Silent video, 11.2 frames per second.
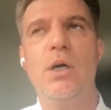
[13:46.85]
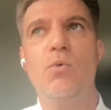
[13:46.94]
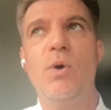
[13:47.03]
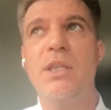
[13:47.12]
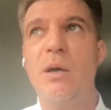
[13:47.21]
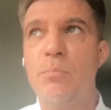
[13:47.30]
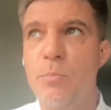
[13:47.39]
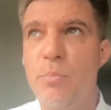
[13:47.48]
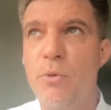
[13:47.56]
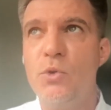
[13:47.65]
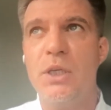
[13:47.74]
what I'm
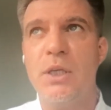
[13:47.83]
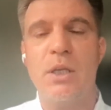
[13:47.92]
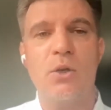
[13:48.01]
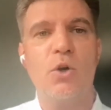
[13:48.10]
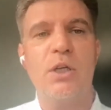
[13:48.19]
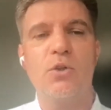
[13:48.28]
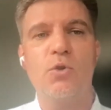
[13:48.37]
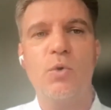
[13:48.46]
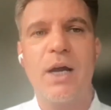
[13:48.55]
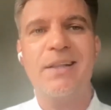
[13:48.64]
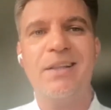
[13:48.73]
proposing in order
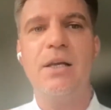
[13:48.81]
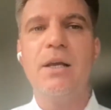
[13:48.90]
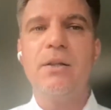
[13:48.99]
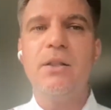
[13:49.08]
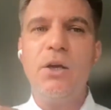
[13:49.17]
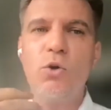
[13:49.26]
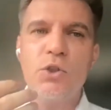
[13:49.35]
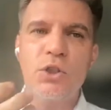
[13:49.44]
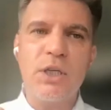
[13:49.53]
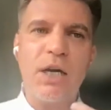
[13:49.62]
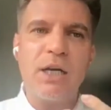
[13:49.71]
to kind of
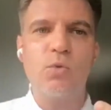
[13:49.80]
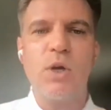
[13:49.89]
deconstruct,